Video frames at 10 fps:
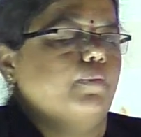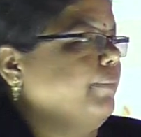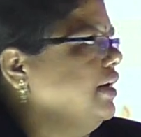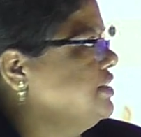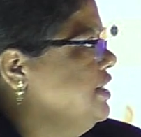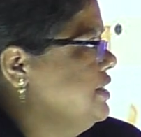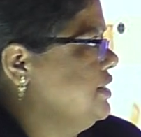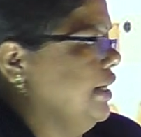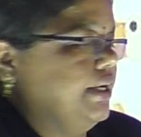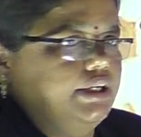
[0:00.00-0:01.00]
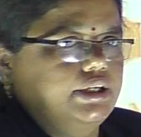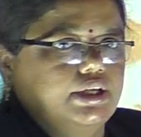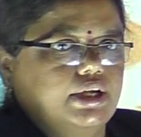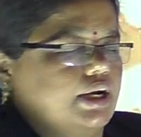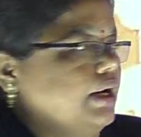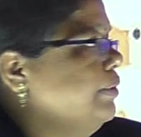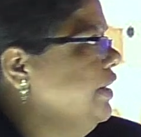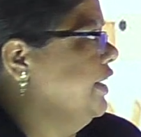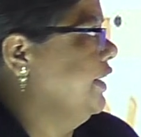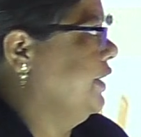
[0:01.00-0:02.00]
purchase that
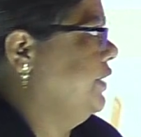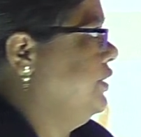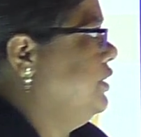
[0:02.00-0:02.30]
commodity.